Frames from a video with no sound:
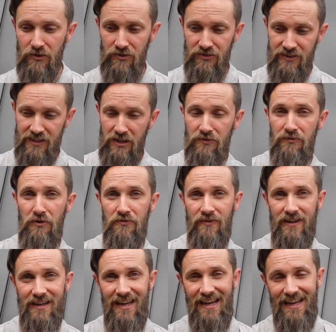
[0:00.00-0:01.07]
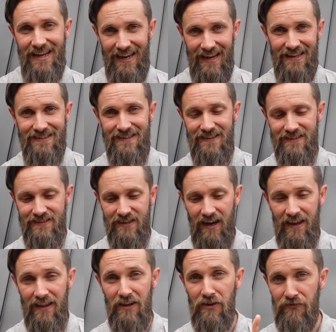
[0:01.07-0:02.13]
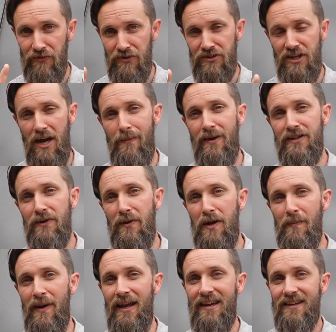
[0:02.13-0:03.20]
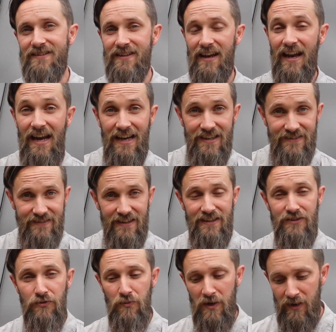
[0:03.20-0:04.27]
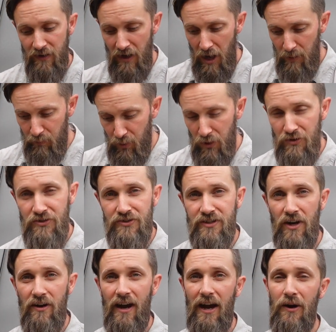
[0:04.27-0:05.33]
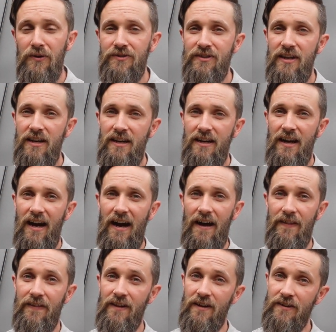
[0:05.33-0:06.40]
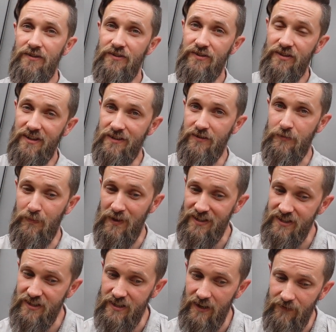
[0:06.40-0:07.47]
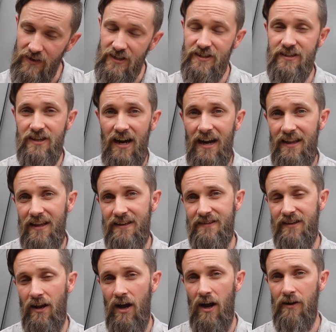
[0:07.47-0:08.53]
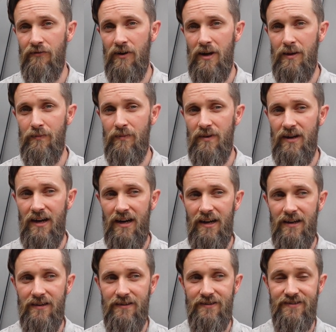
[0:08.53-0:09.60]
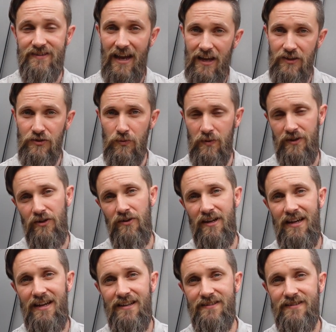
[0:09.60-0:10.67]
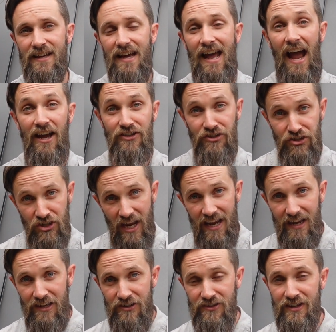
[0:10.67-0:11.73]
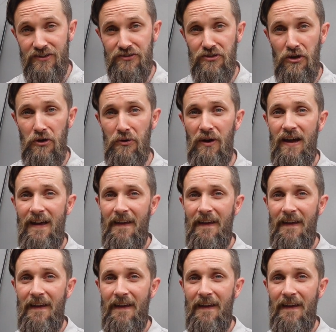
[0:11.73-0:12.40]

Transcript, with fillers: your steel roofing into the skylight? And the first comment I wanna make is that since we purchased our house, uh, the specific skylight that Avrame uh, sends with their kits has changed. And so